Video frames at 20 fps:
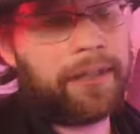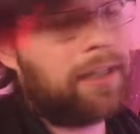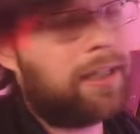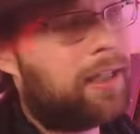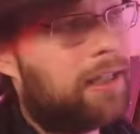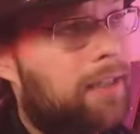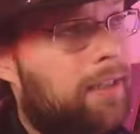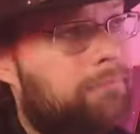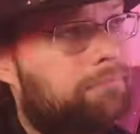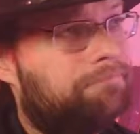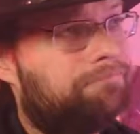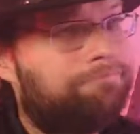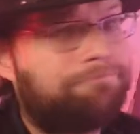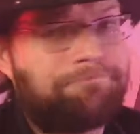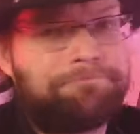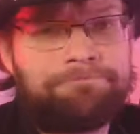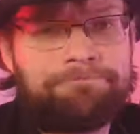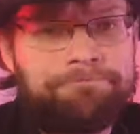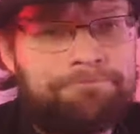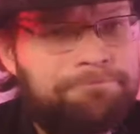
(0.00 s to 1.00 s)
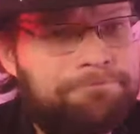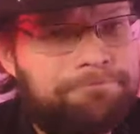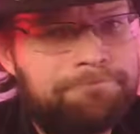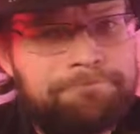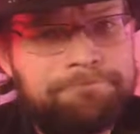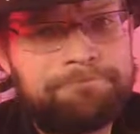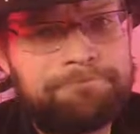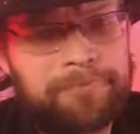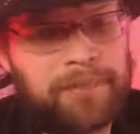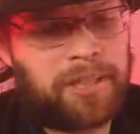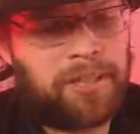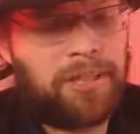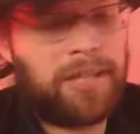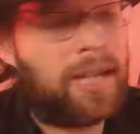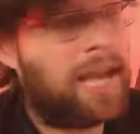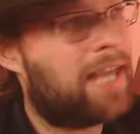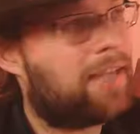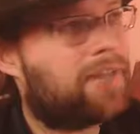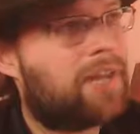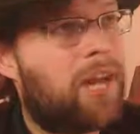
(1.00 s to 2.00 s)
You
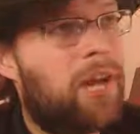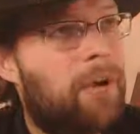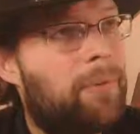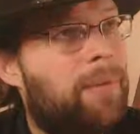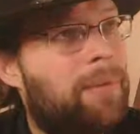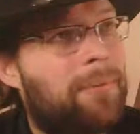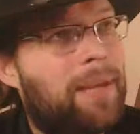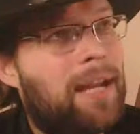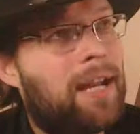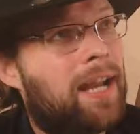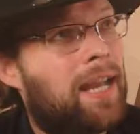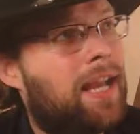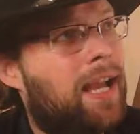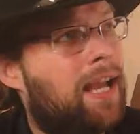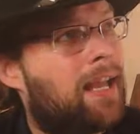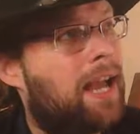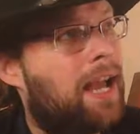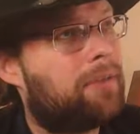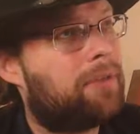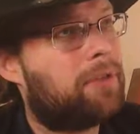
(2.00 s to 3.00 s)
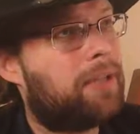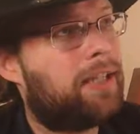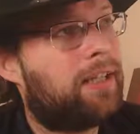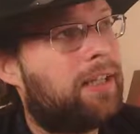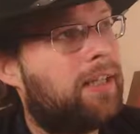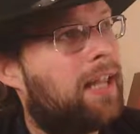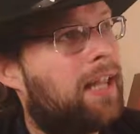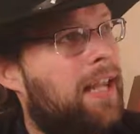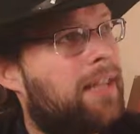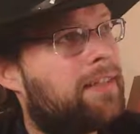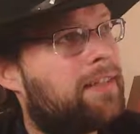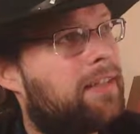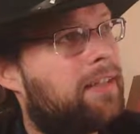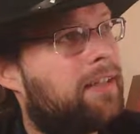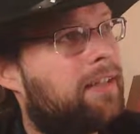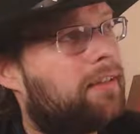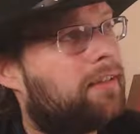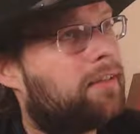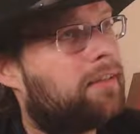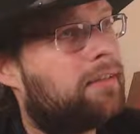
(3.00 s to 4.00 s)
guys know me, man. I really like
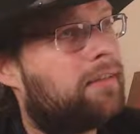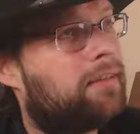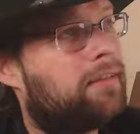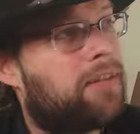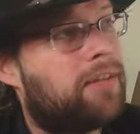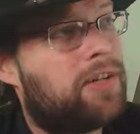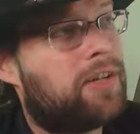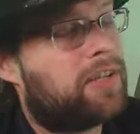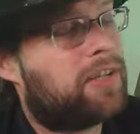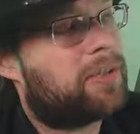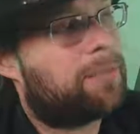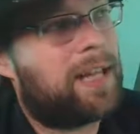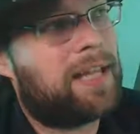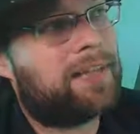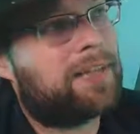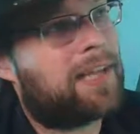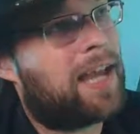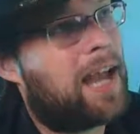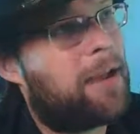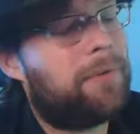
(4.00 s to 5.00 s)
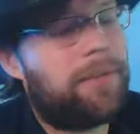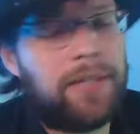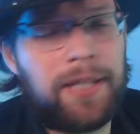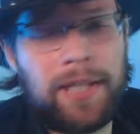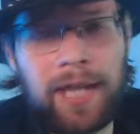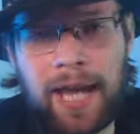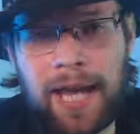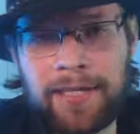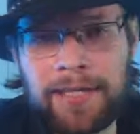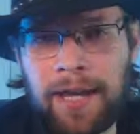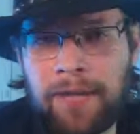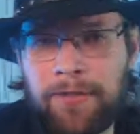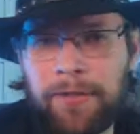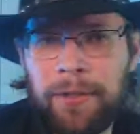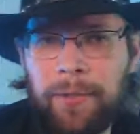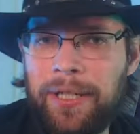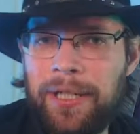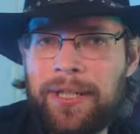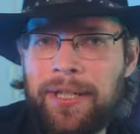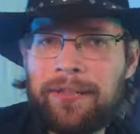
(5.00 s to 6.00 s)
to just spend time with you guys every
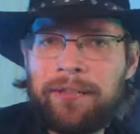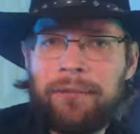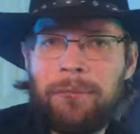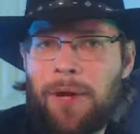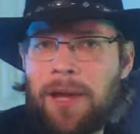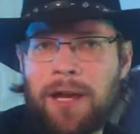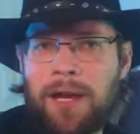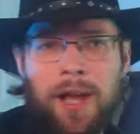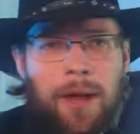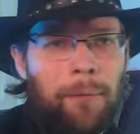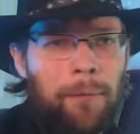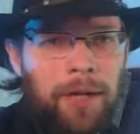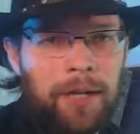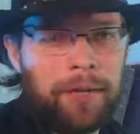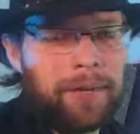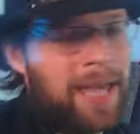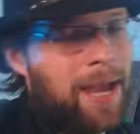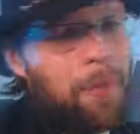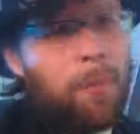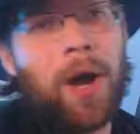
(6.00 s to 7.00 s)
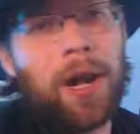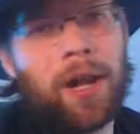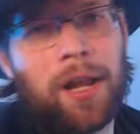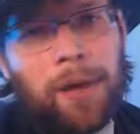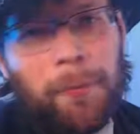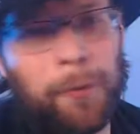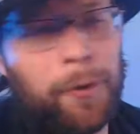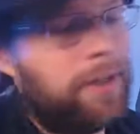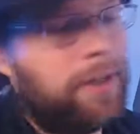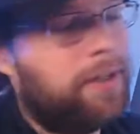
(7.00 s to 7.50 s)
week, one-on-one. Yeah, one-on-one.